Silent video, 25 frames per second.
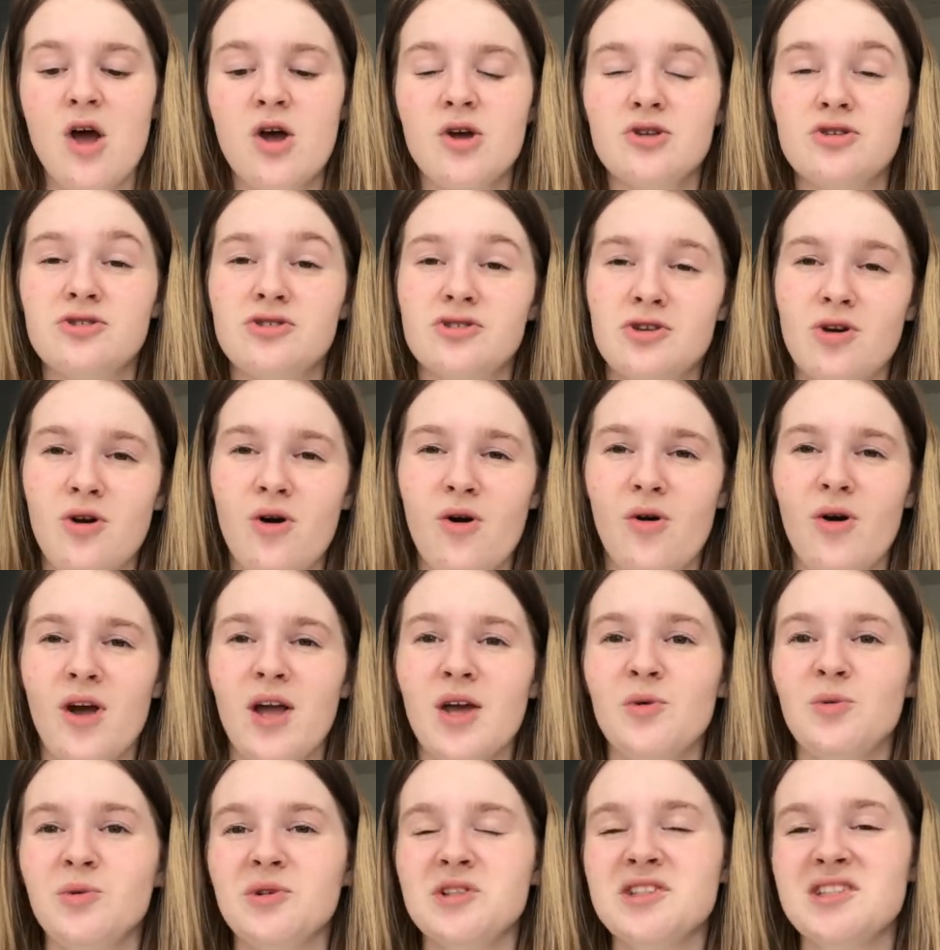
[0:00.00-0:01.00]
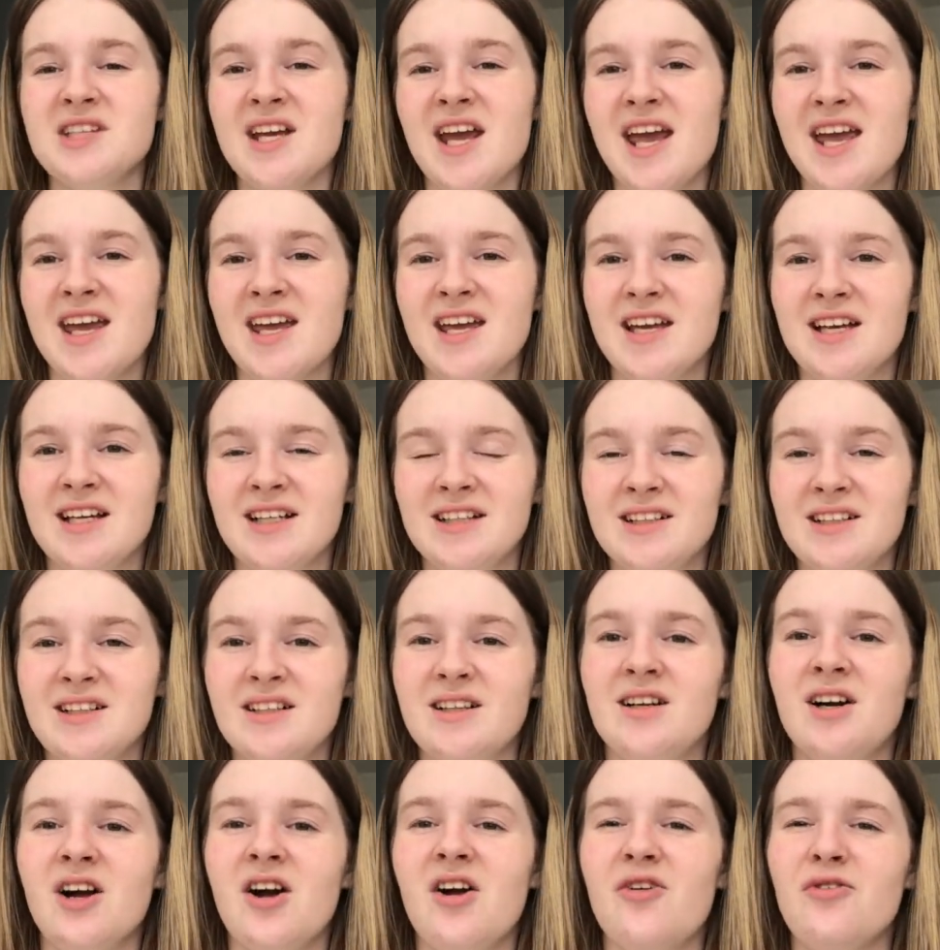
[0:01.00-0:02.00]
So it will take
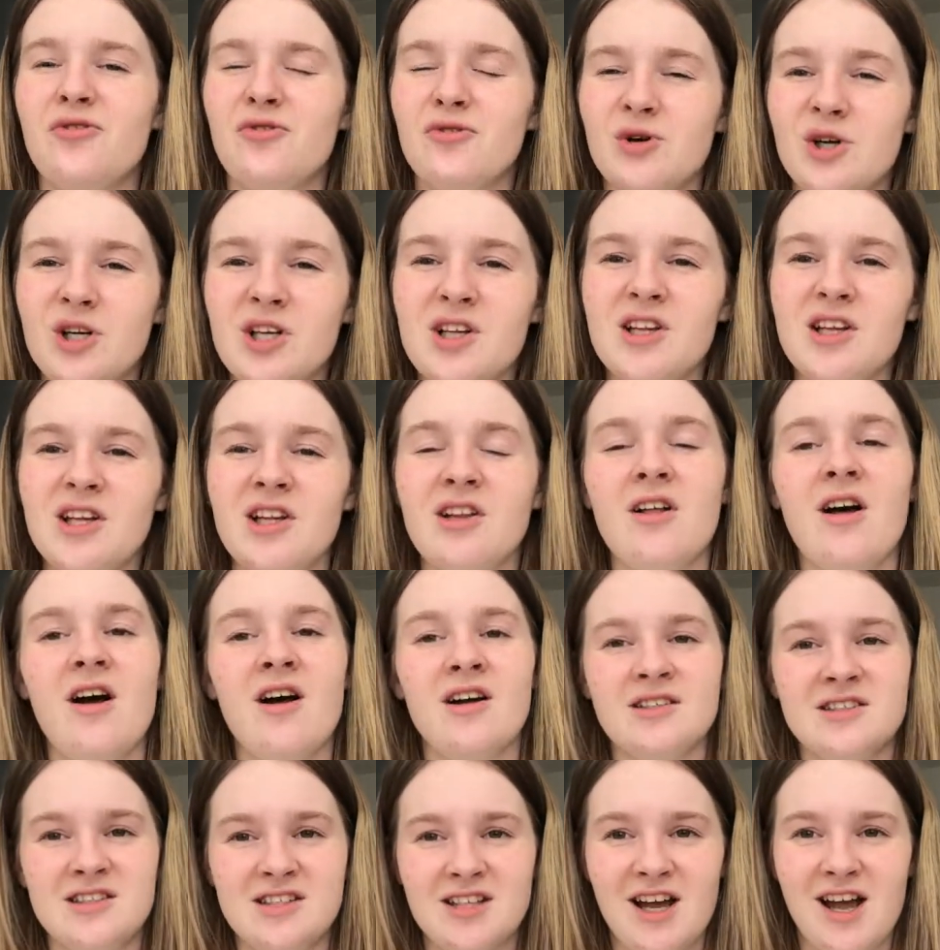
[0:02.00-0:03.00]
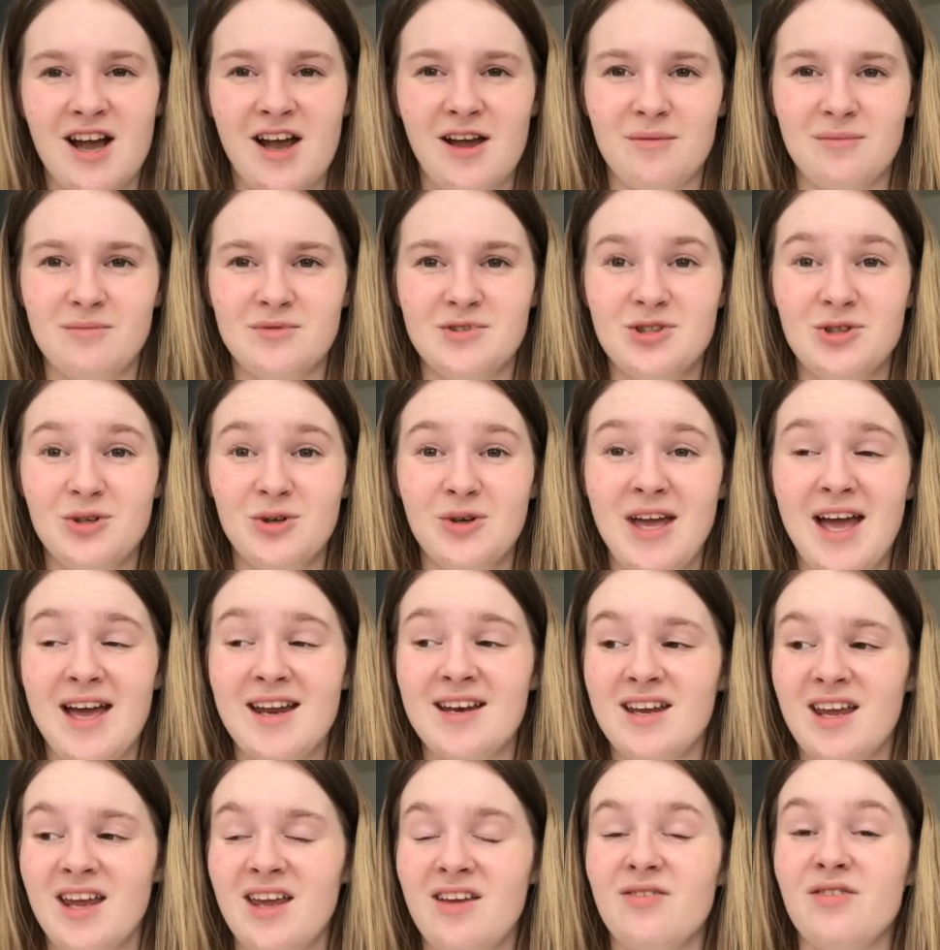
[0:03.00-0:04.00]
a really long time to
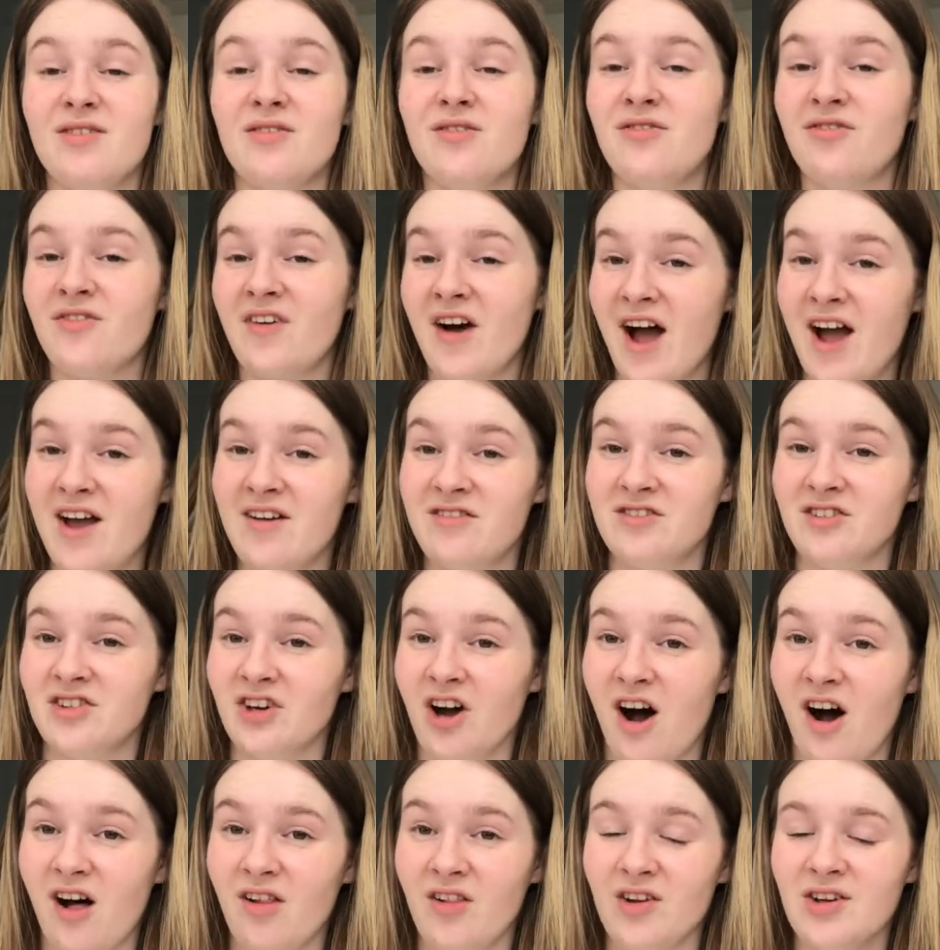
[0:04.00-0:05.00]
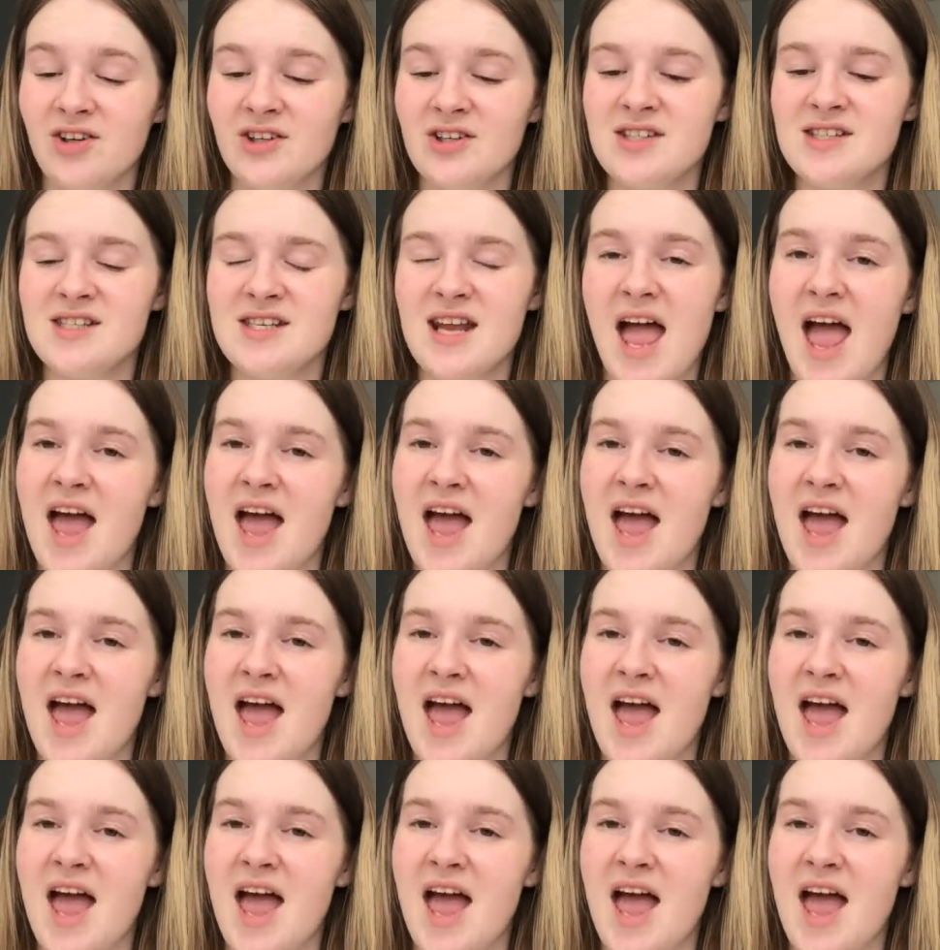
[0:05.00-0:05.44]
get even $5,